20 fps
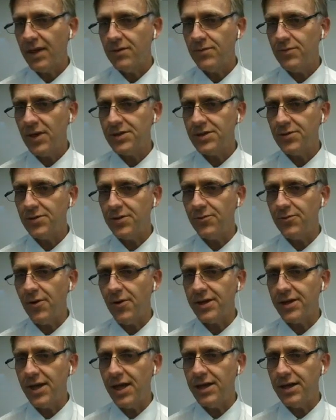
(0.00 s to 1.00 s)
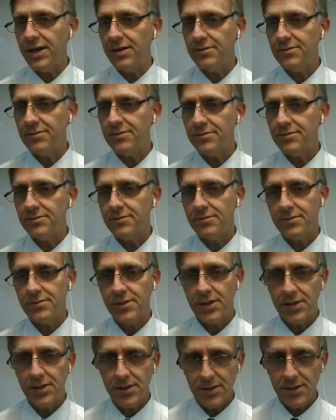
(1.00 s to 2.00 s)
Make sure you write that in.
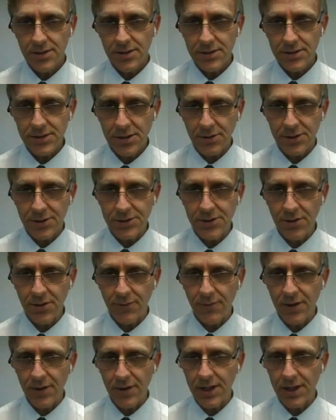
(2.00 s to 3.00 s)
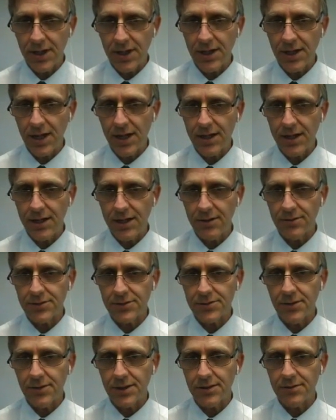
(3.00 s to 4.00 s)
So I should have written it in down here
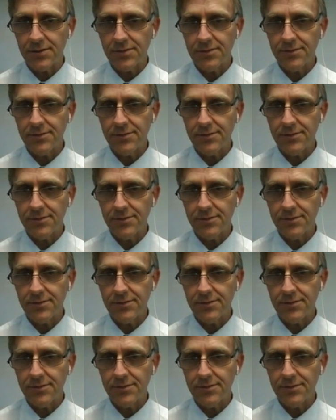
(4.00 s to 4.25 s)
as well.